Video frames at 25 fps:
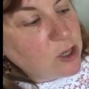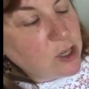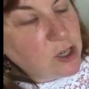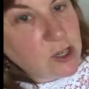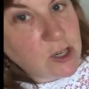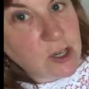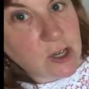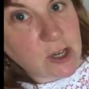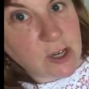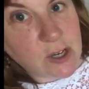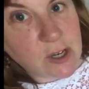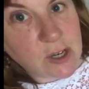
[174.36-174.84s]

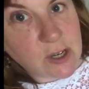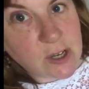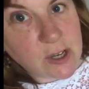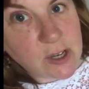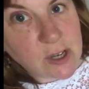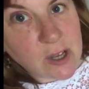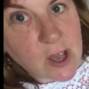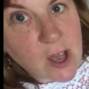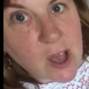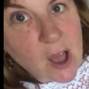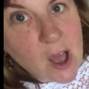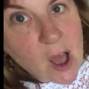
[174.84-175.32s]
shook.
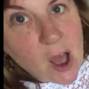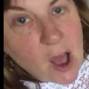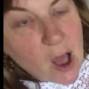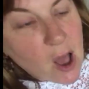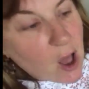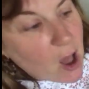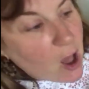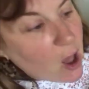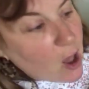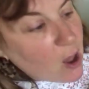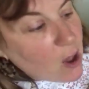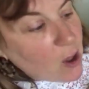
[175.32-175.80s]

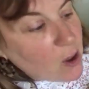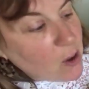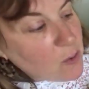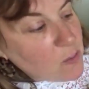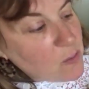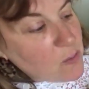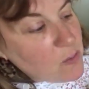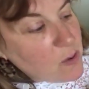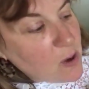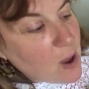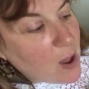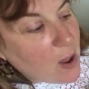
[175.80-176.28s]

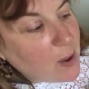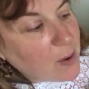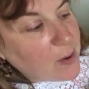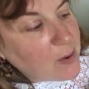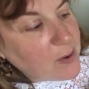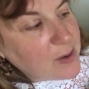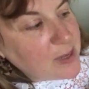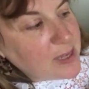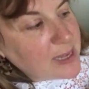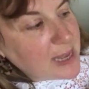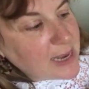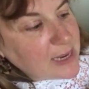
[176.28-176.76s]
Oh
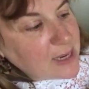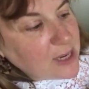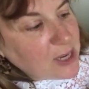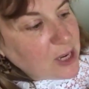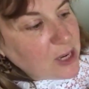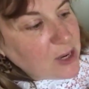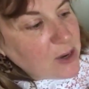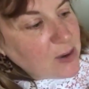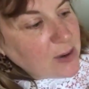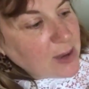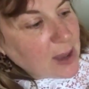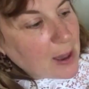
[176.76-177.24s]
no, said
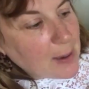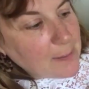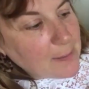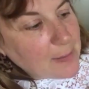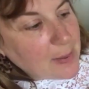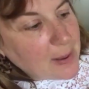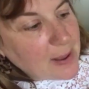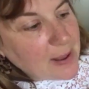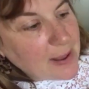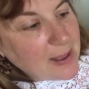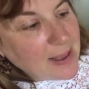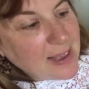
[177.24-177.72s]

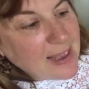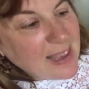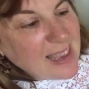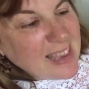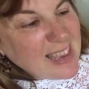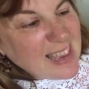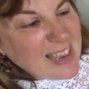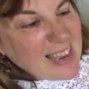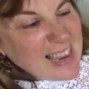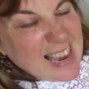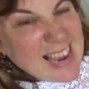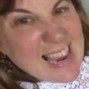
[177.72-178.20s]
Cucumber.
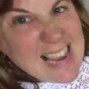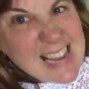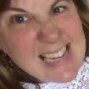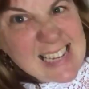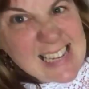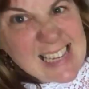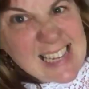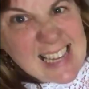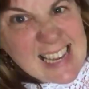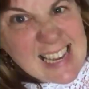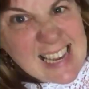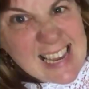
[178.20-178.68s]

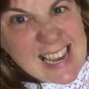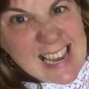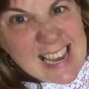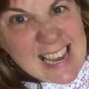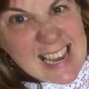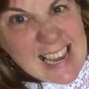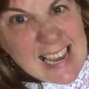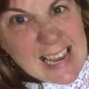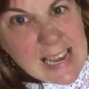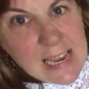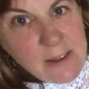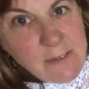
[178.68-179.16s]
It's the
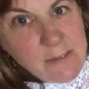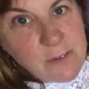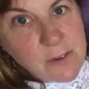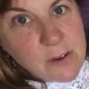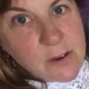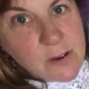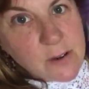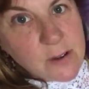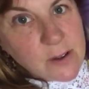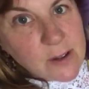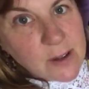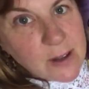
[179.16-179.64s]

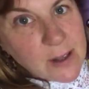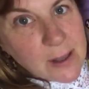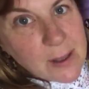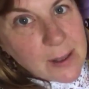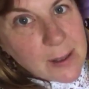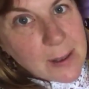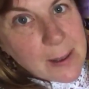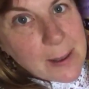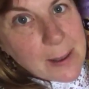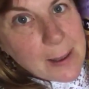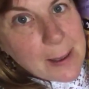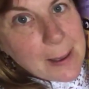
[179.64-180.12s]
evil
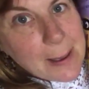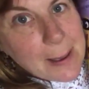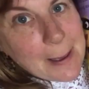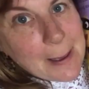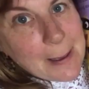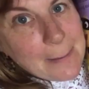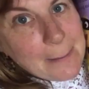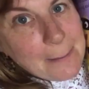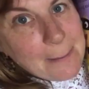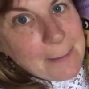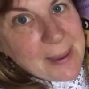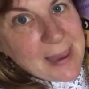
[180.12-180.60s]

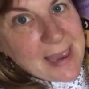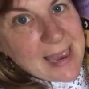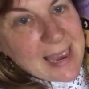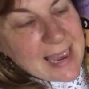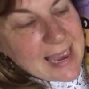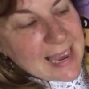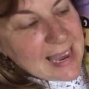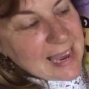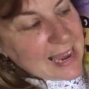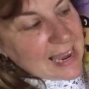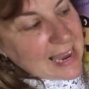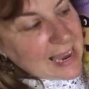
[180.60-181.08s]

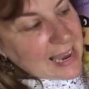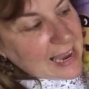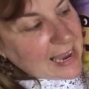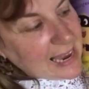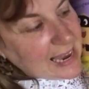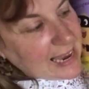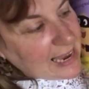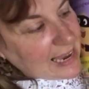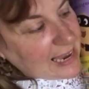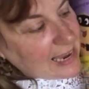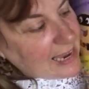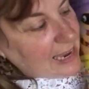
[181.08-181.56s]

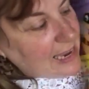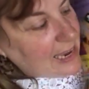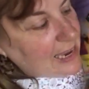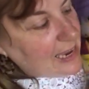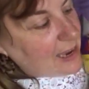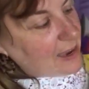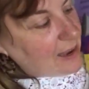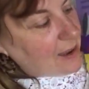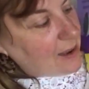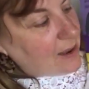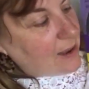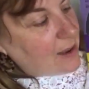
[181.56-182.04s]
pea.
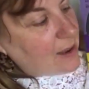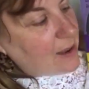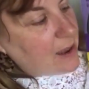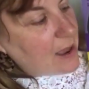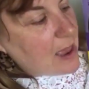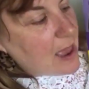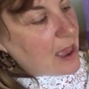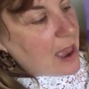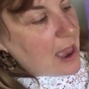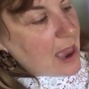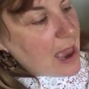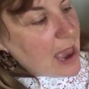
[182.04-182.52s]

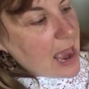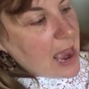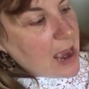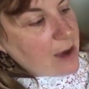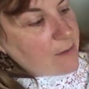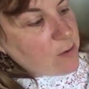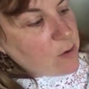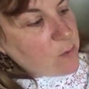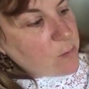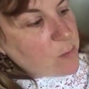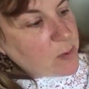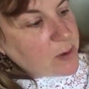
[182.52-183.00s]

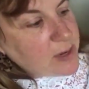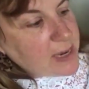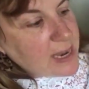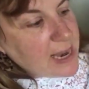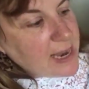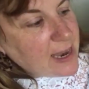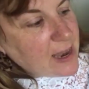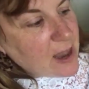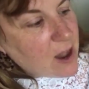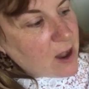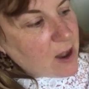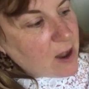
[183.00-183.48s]

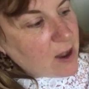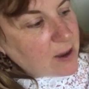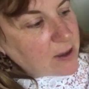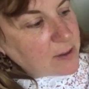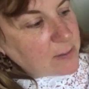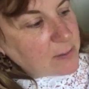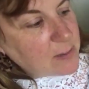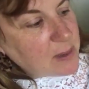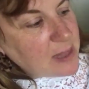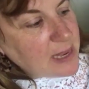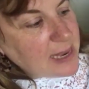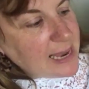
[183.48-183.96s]
Everybody
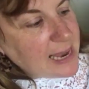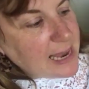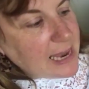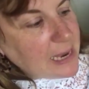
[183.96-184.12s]
gasped. The